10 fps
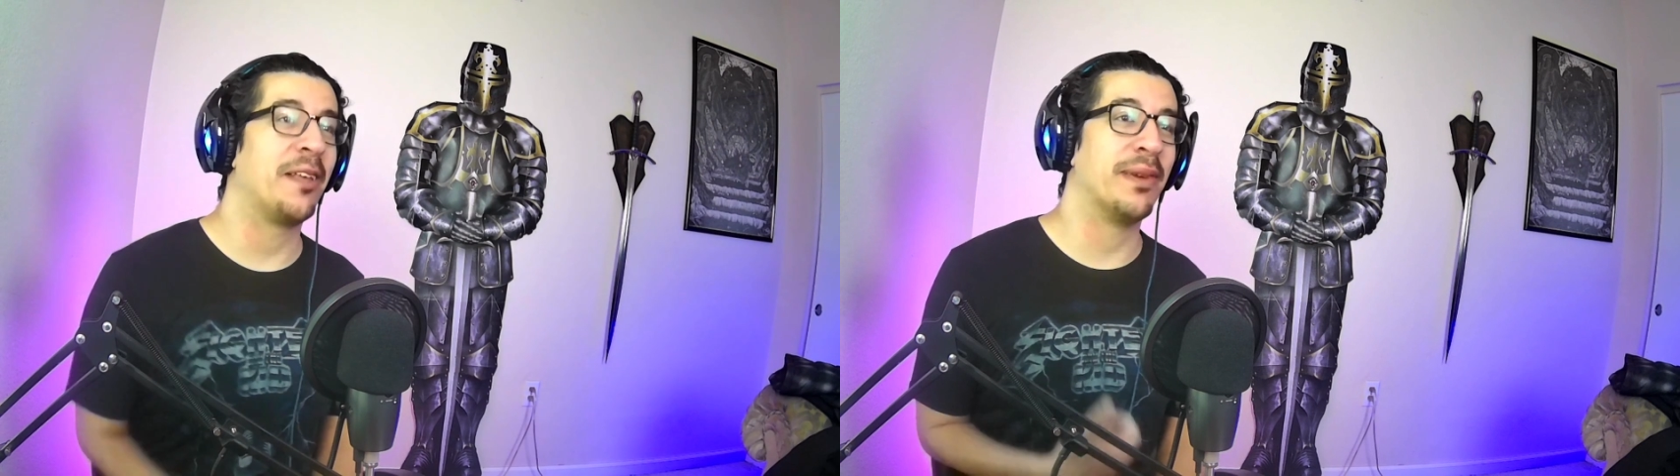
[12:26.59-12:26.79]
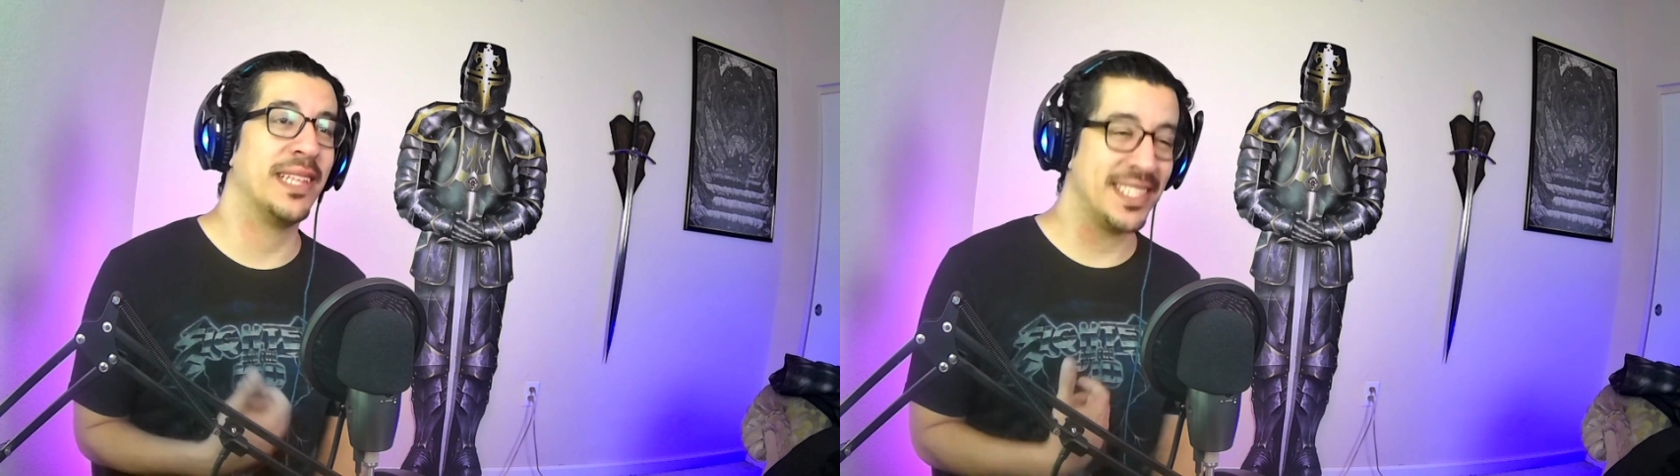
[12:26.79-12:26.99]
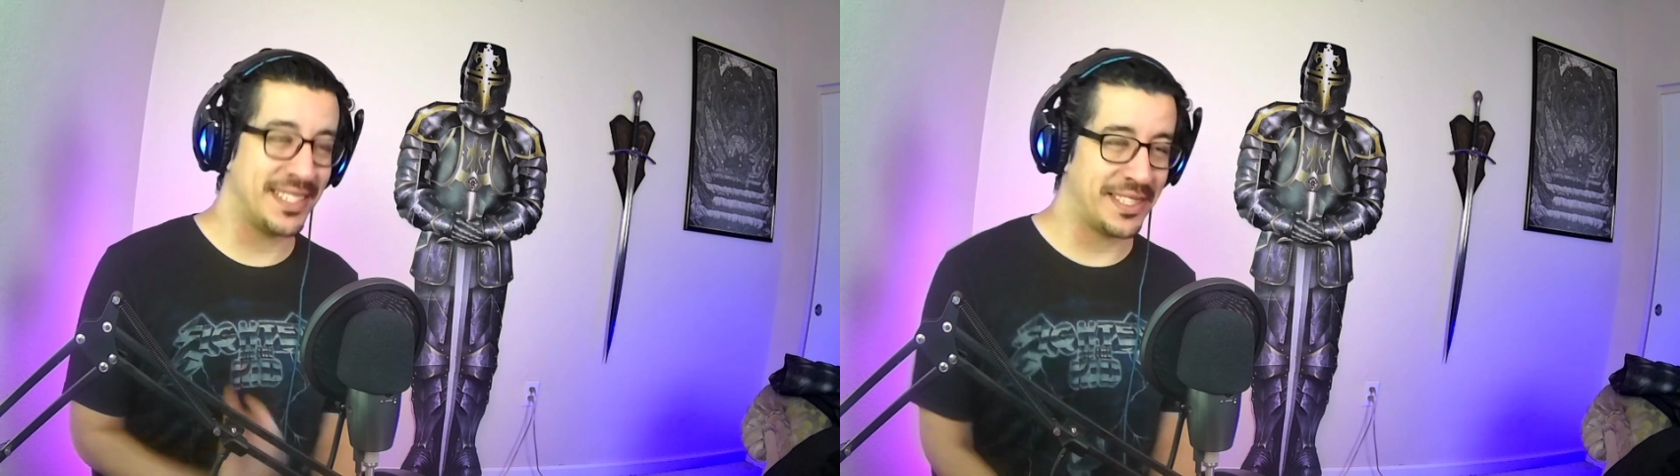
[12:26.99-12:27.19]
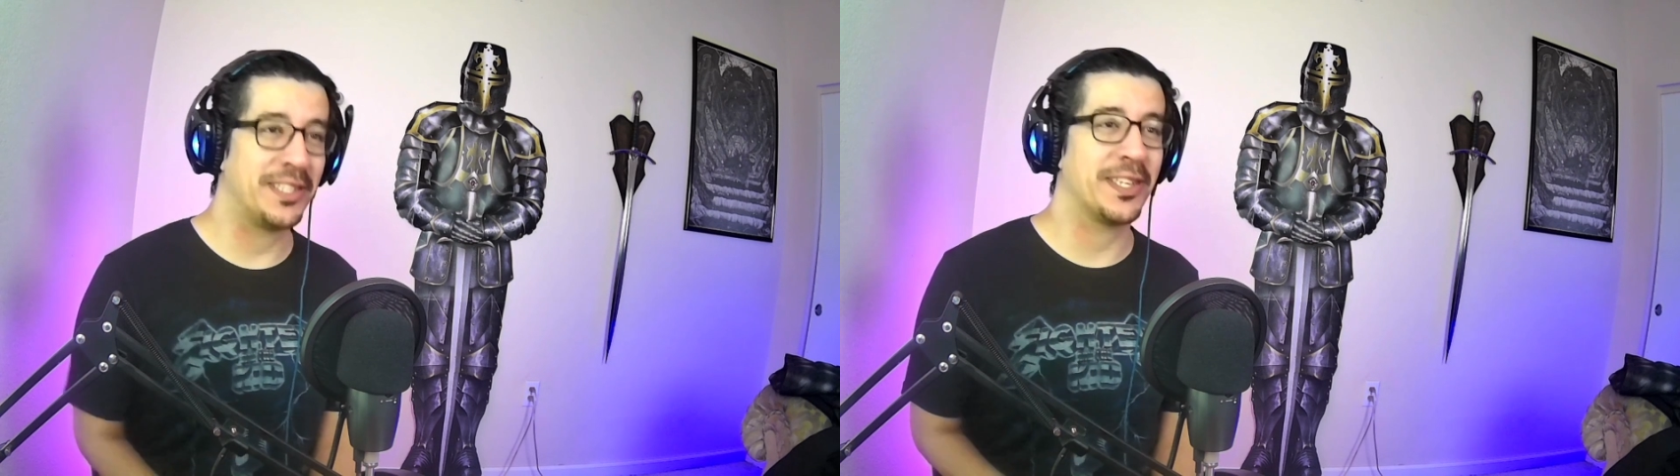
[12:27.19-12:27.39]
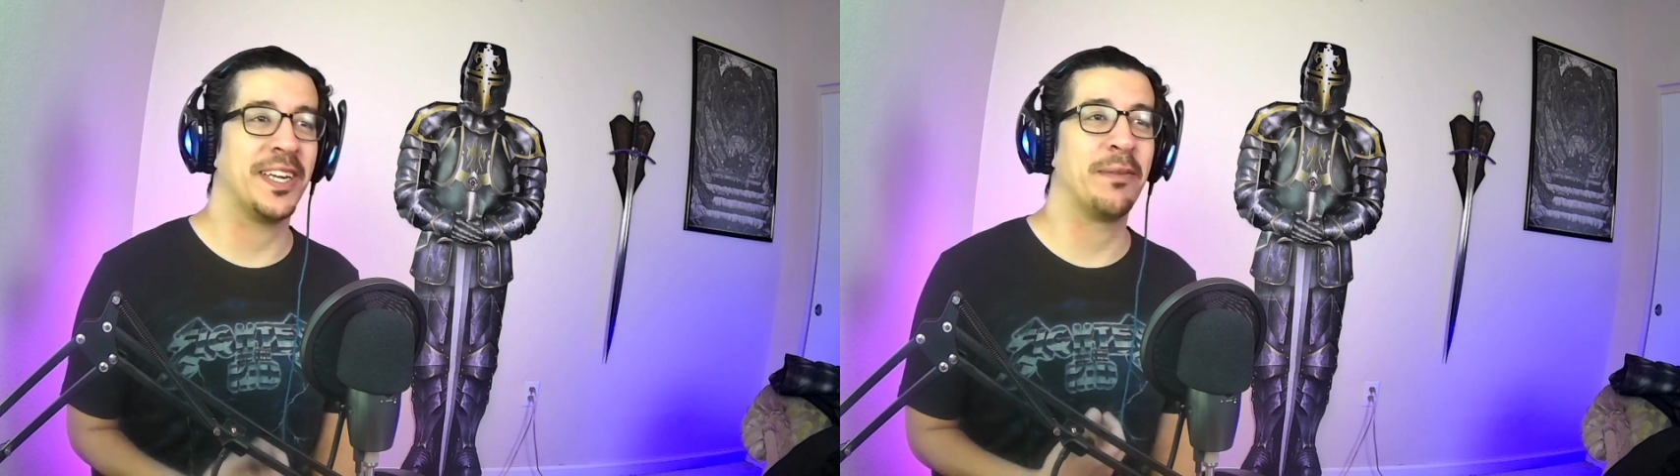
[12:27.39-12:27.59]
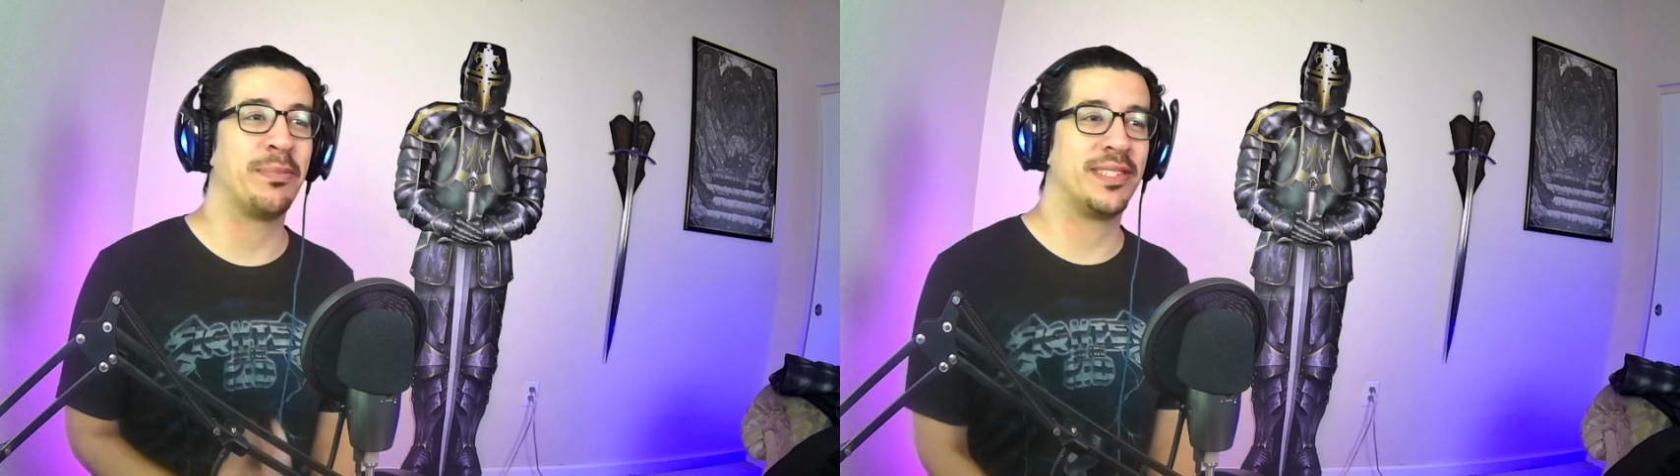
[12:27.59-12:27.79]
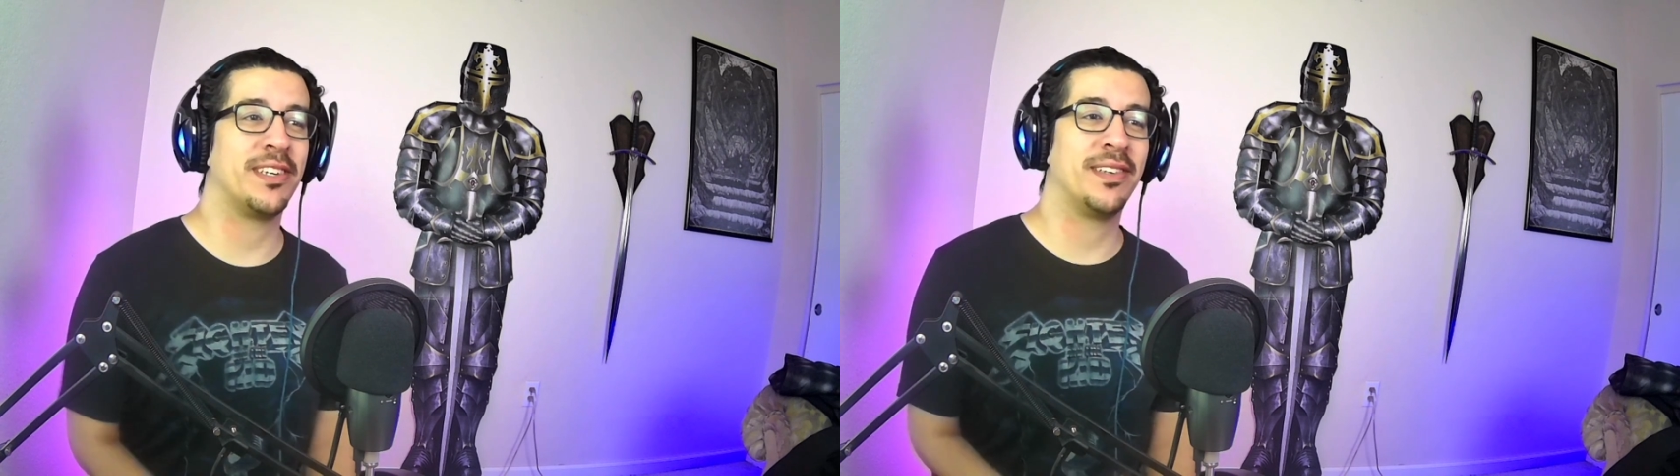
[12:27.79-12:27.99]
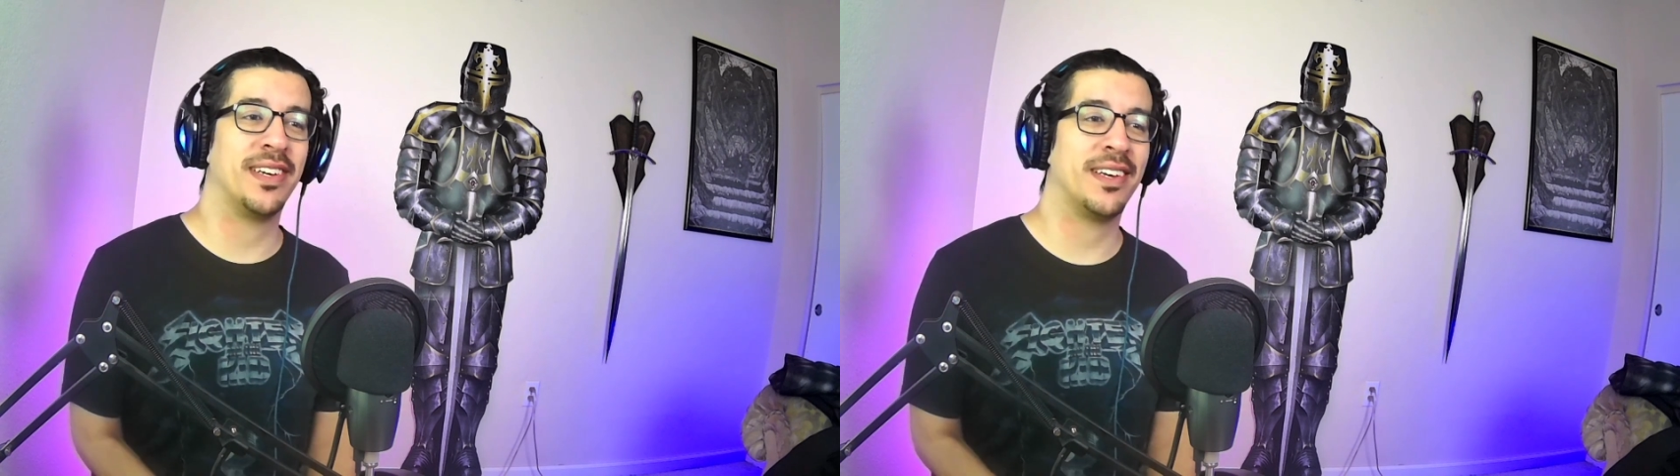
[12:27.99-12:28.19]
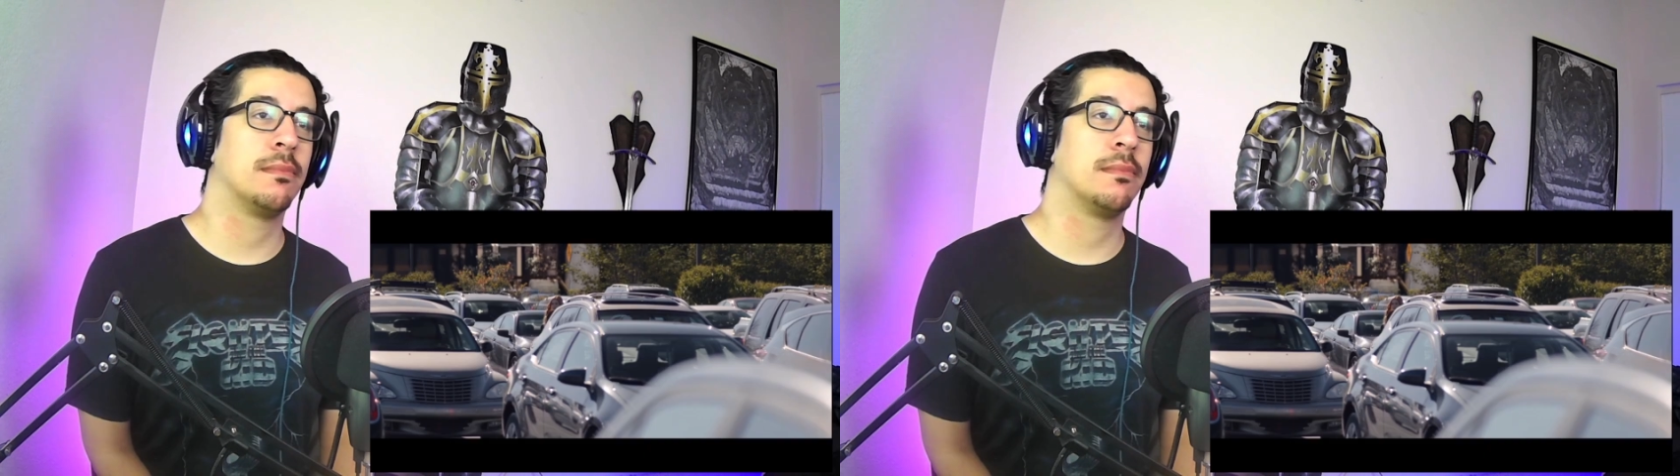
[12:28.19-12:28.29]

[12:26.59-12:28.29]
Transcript: but it's such a good episode.